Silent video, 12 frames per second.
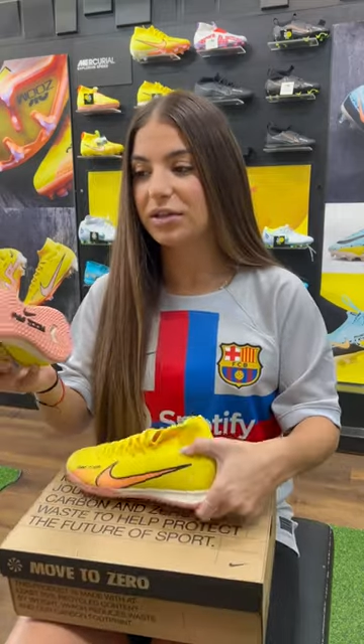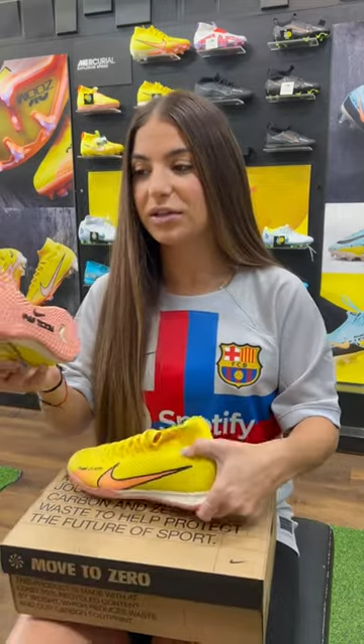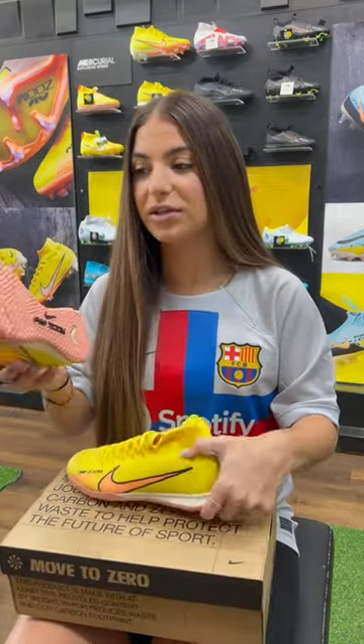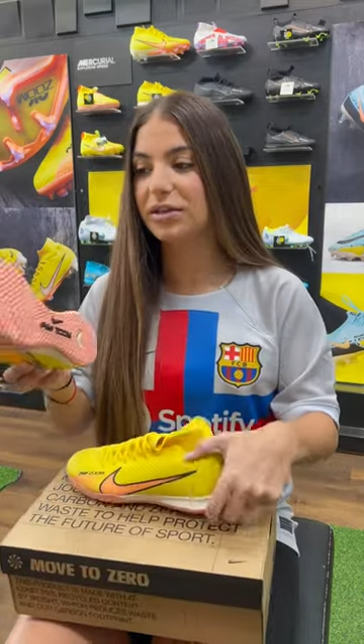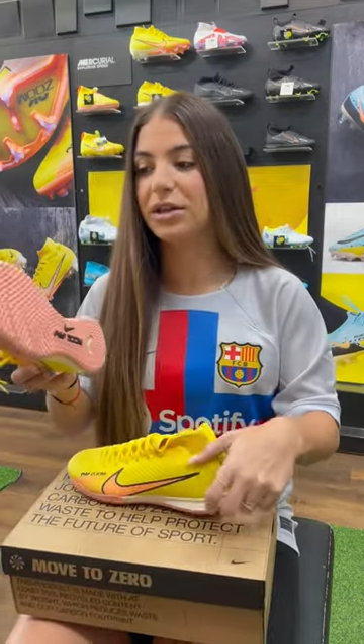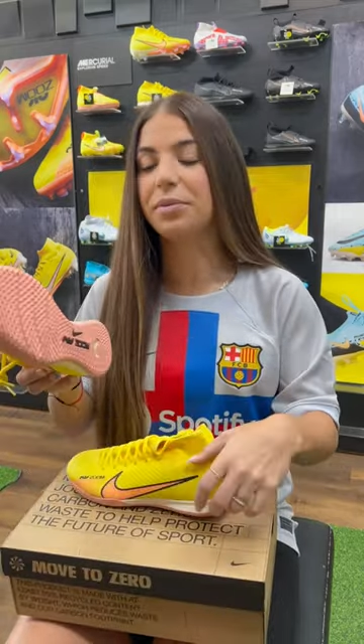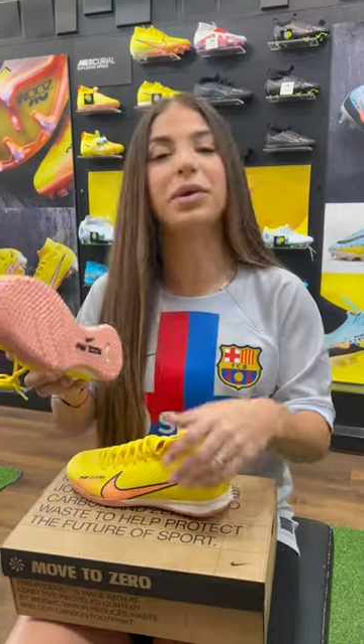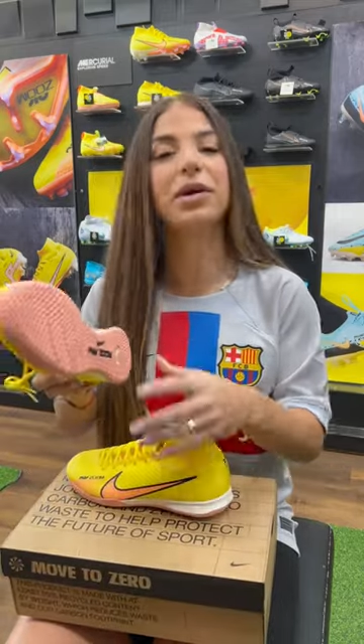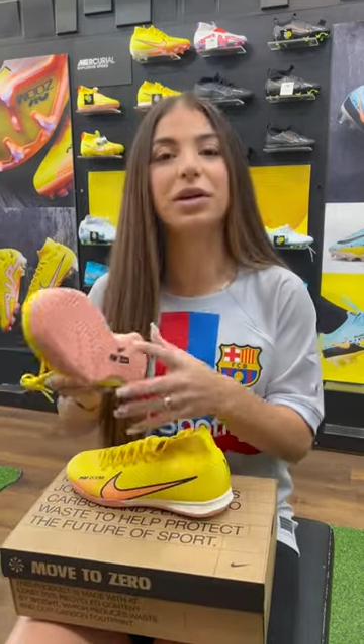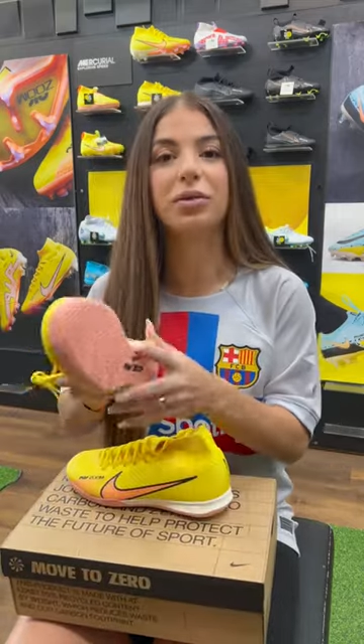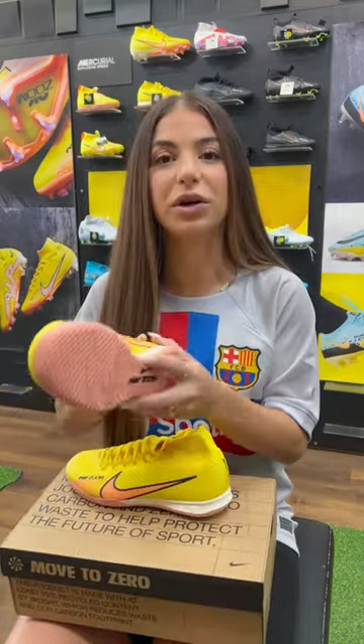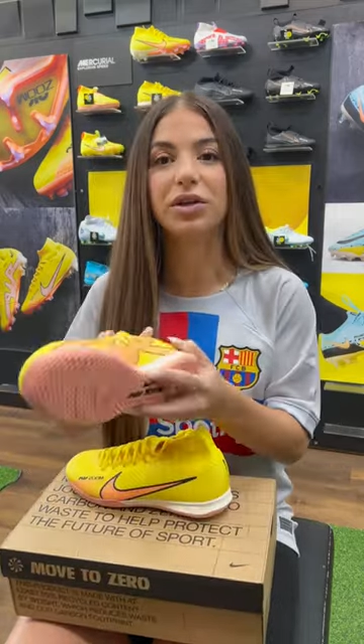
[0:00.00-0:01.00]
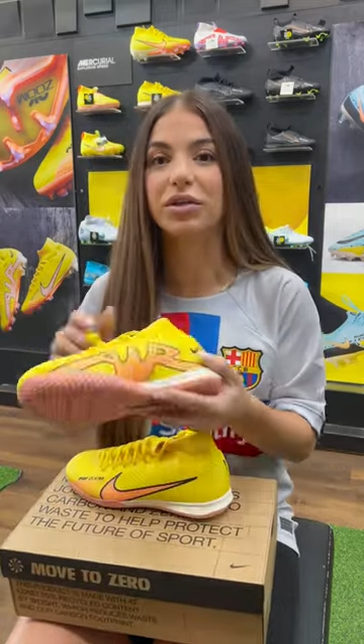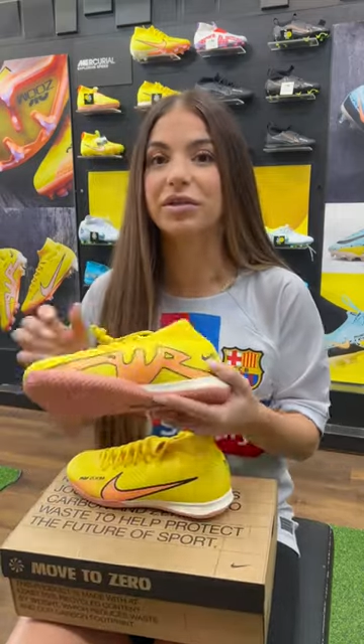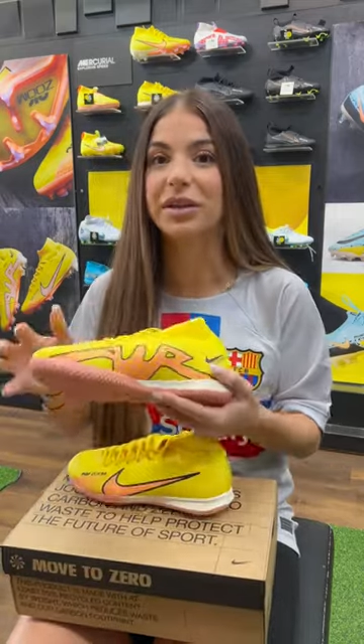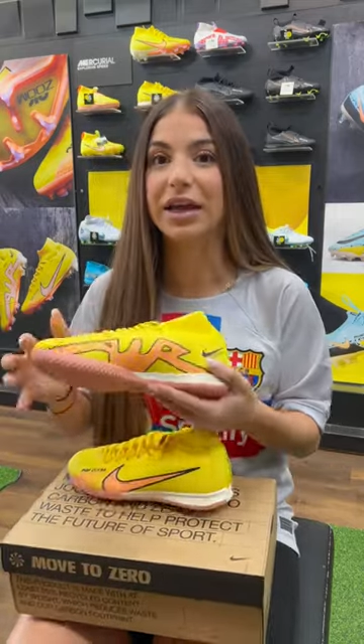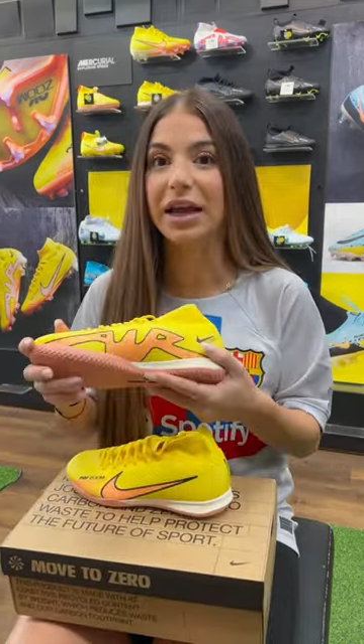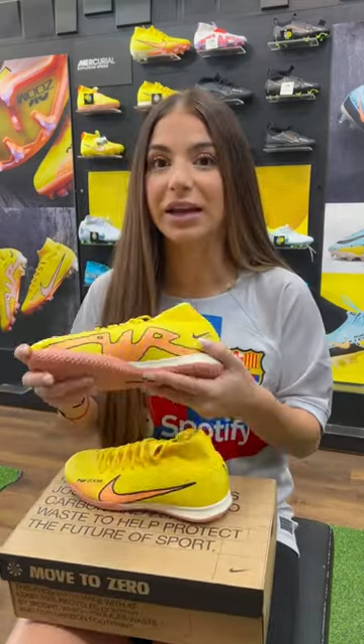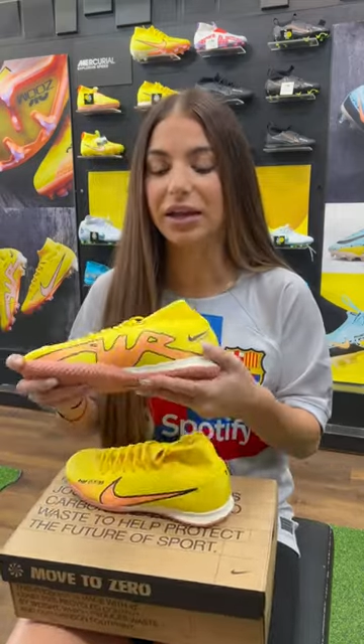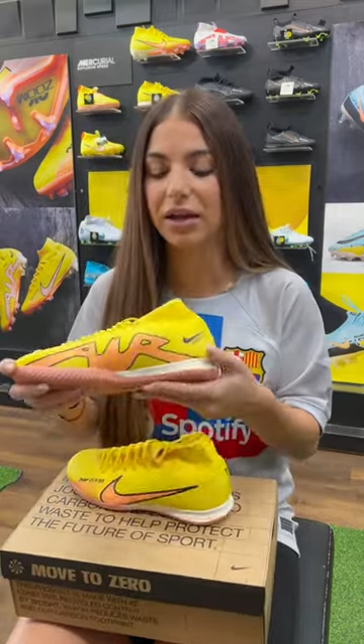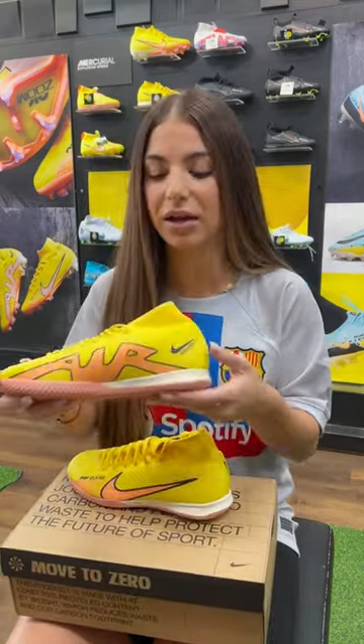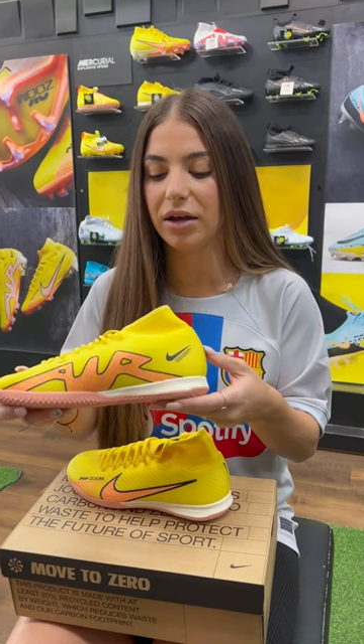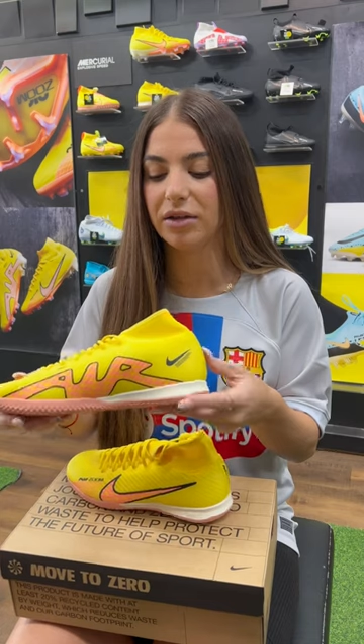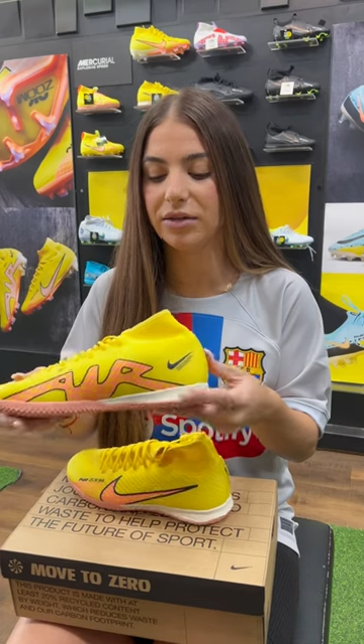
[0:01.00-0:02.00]
this is typically what you'll see
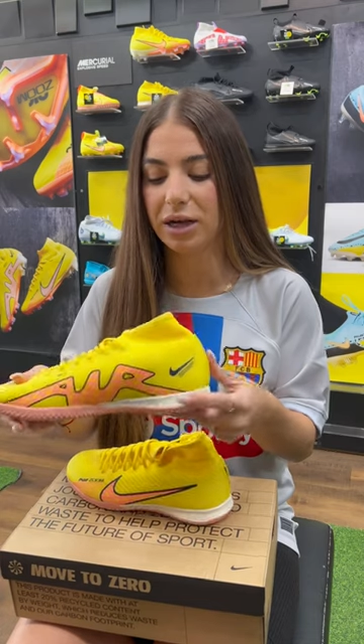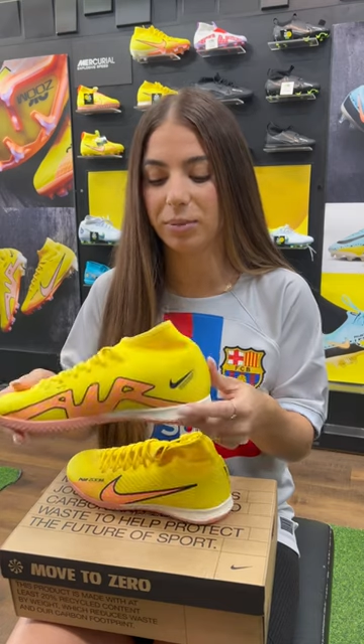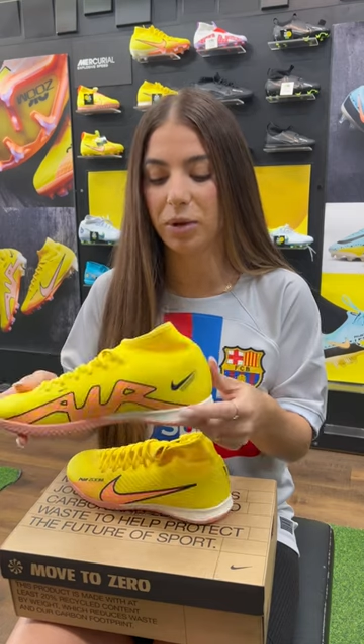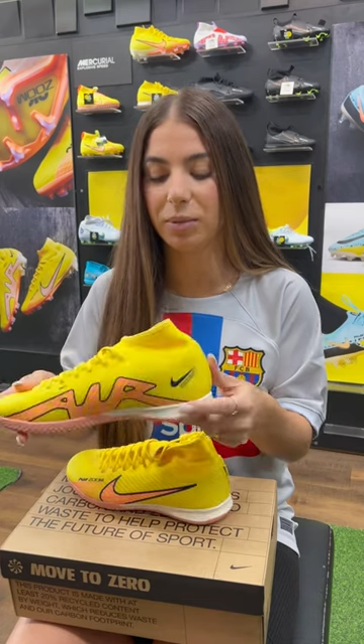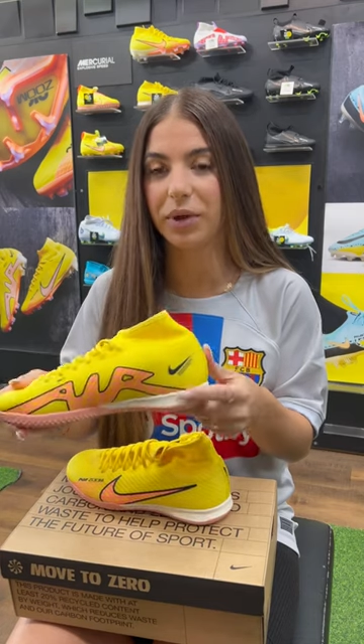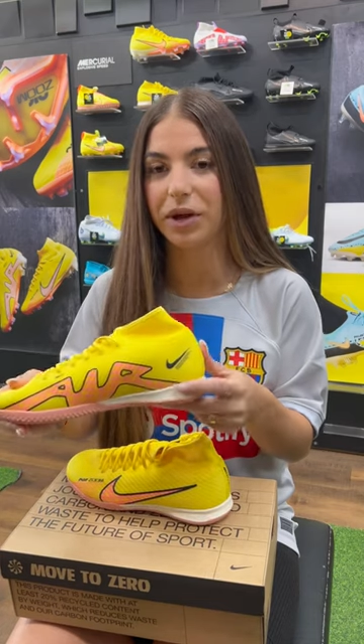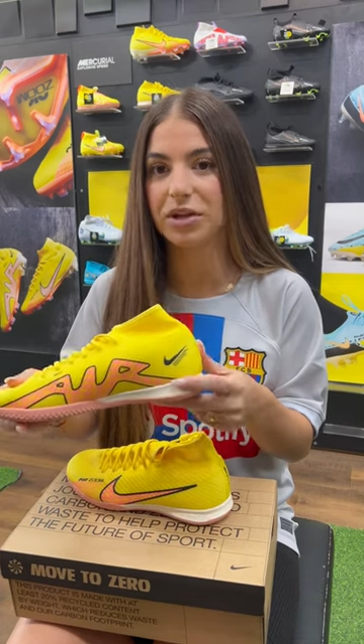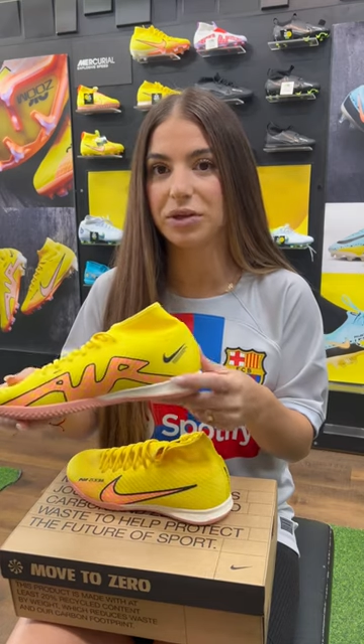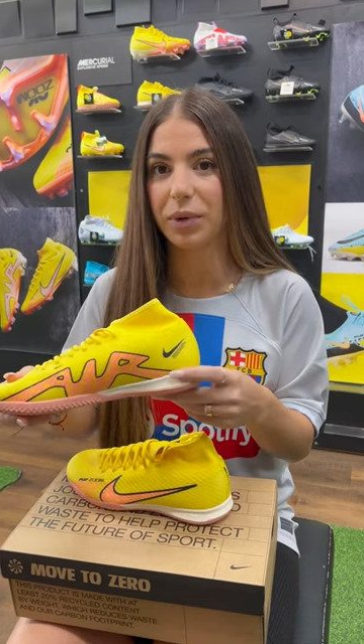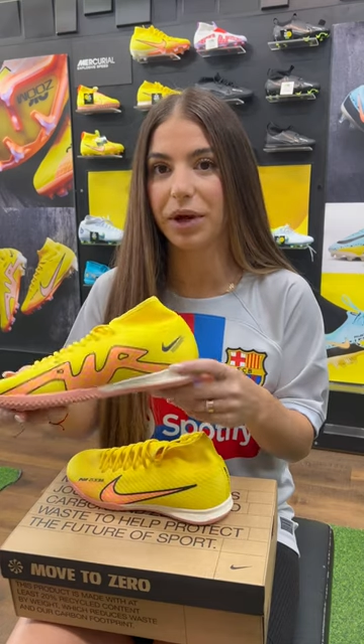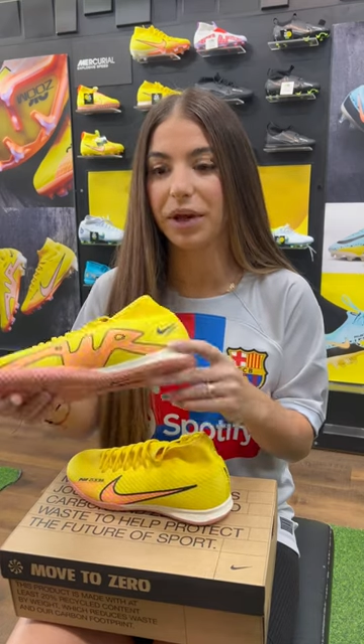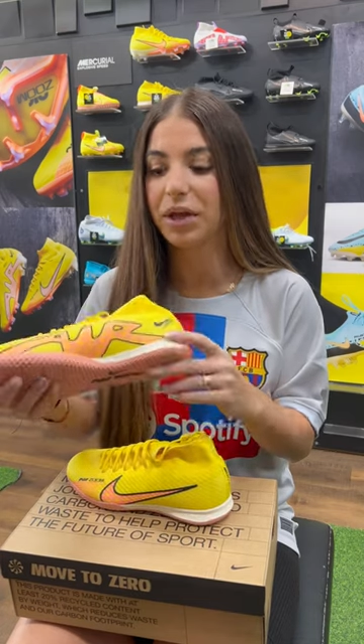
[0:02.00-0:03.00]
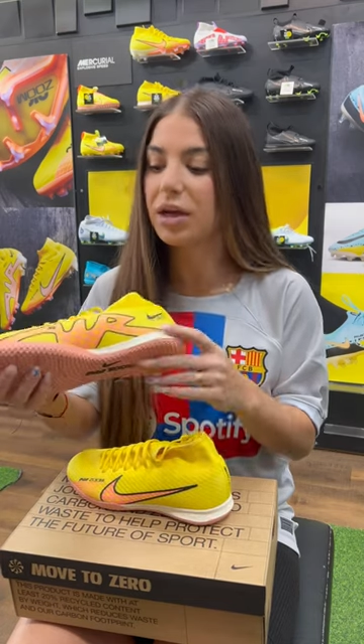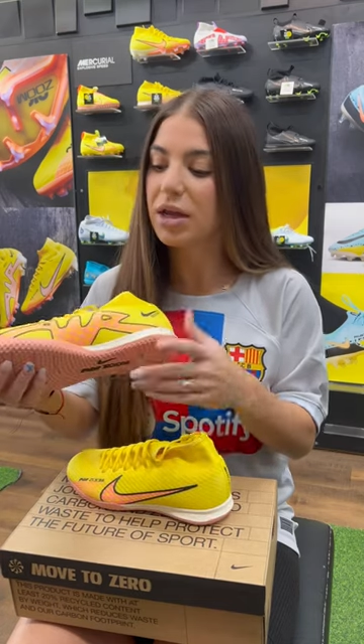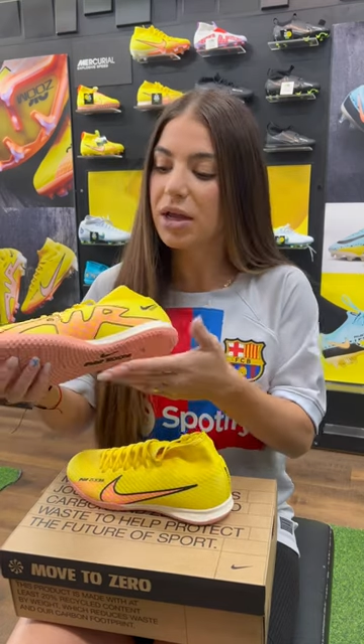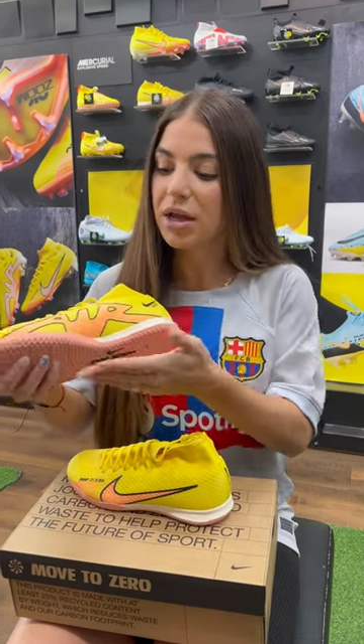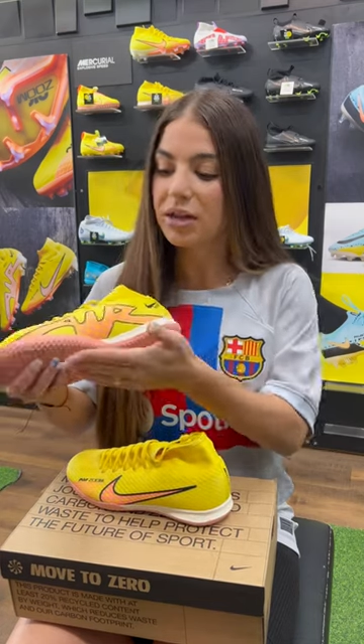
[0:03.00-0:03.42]
any Teqball players wearing.